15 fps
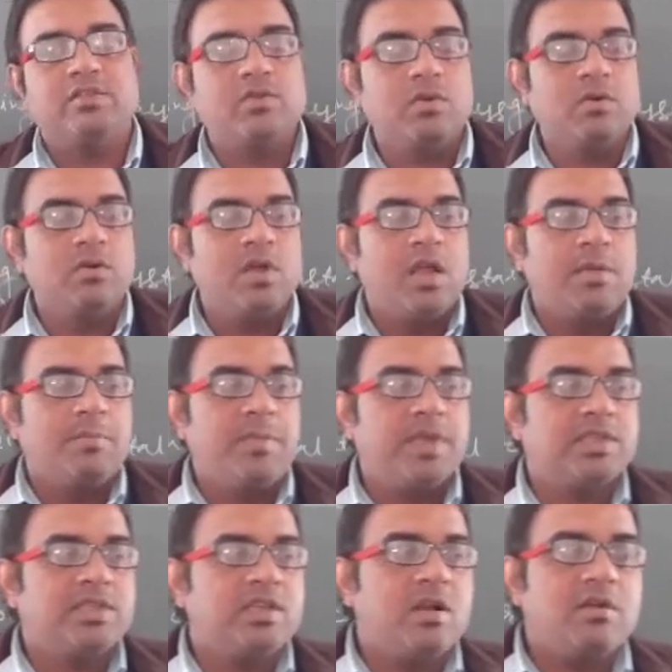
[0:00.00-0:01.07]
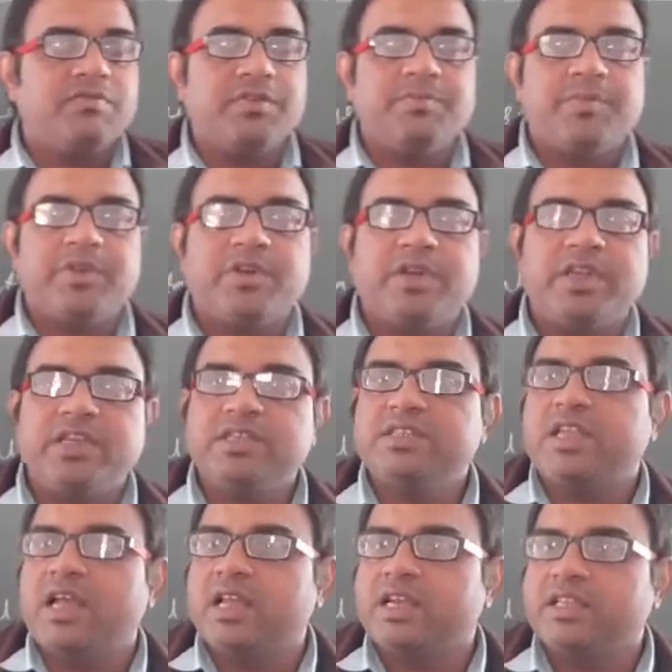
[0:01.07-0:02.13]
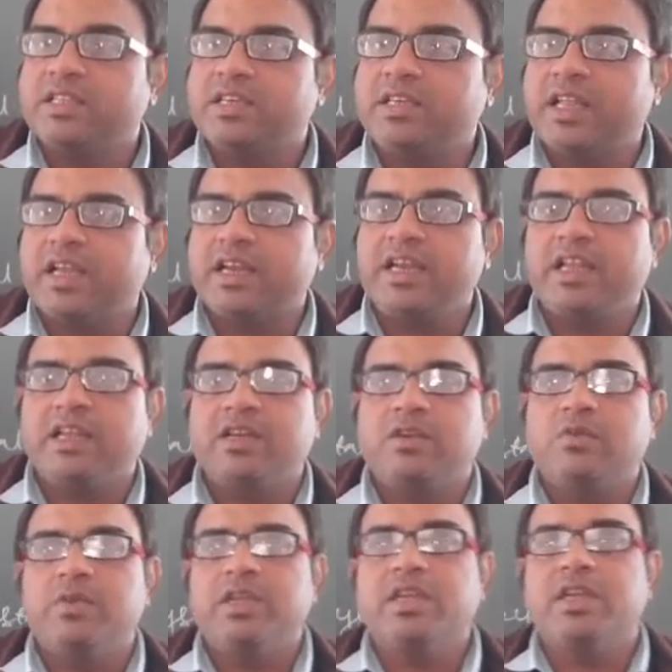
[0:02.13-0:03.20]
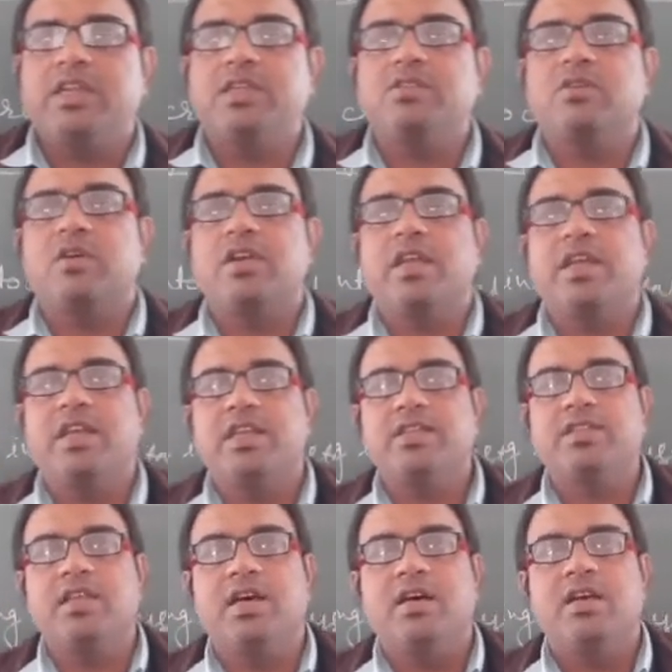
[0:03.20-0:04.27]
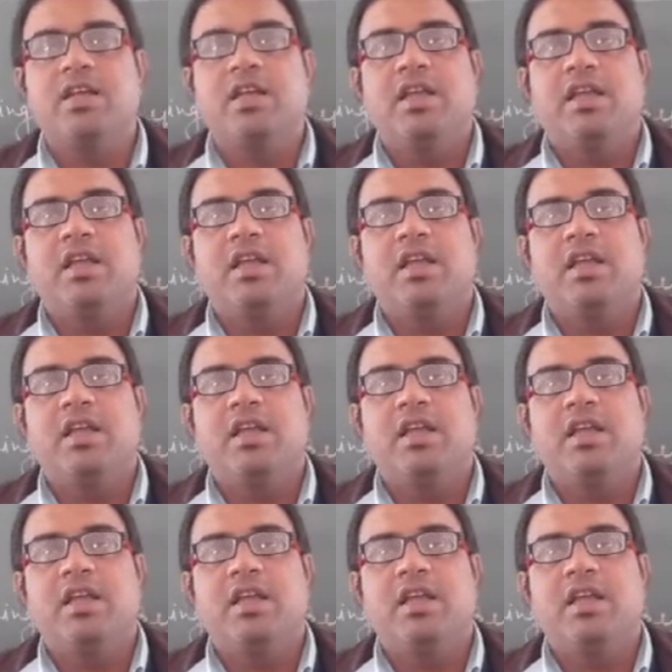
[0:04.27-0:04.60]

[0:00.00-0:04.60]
So mixing of impurity is another technique to increase or decrease the